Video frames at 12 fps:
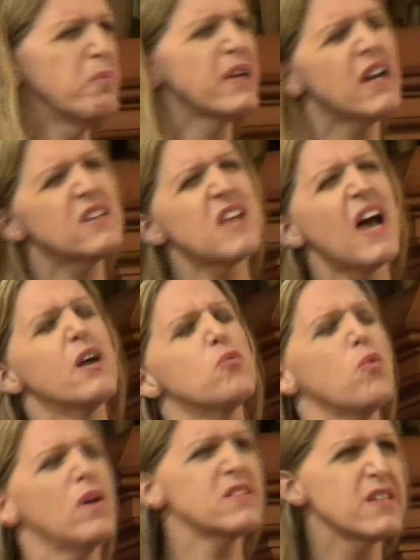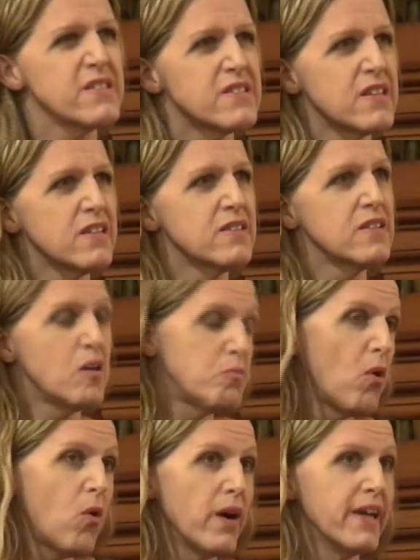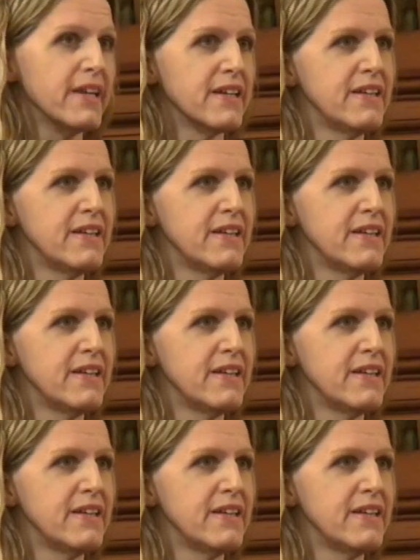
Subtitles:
because I wasn't a boy.